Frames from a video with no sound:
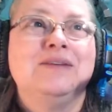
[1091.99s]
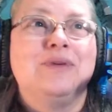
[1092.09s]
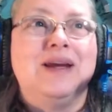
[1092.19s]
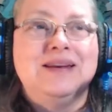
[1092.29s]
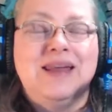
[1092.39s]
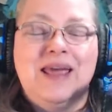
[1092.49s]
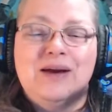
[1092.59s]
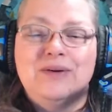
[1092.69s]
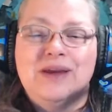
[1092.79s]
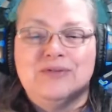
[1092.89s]
Right
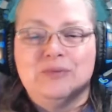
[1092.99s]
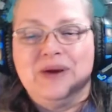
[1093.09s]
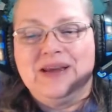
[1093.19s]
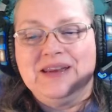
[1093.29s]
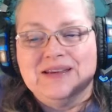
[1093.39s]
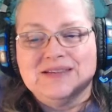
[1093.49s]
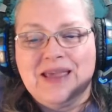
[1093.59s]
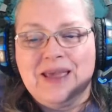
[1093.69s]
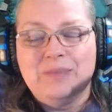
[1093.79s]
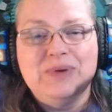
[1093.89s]
now, everybody is
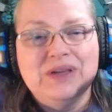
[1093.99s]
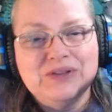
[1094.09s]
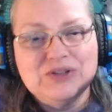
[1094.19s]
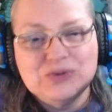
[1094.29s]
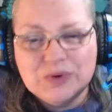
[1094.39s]
happy in the